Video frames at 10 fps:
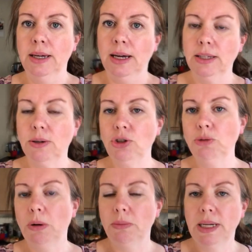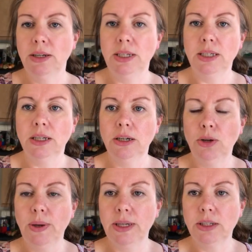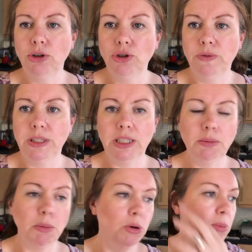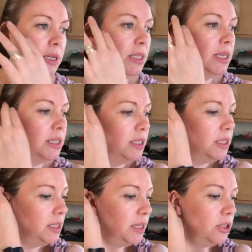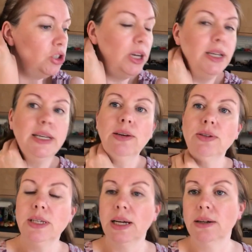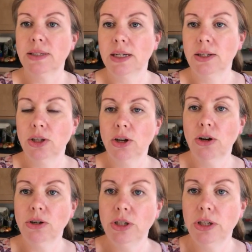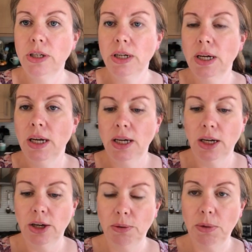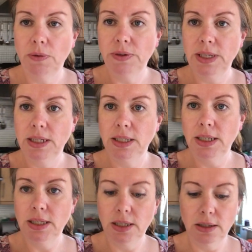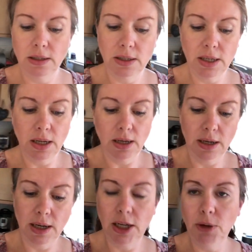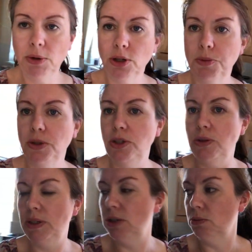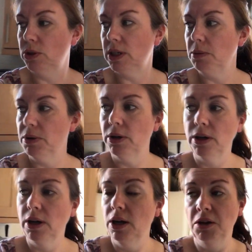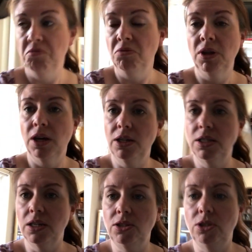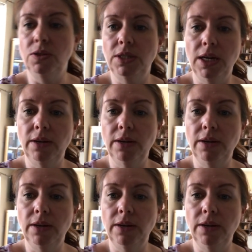So I just popped down and did a quick social visit to my mum. I decided to take a chair down and sit outside in the garden, obviously at a distance. I know we're not supposed to do it till Monday, but I decided to do it today.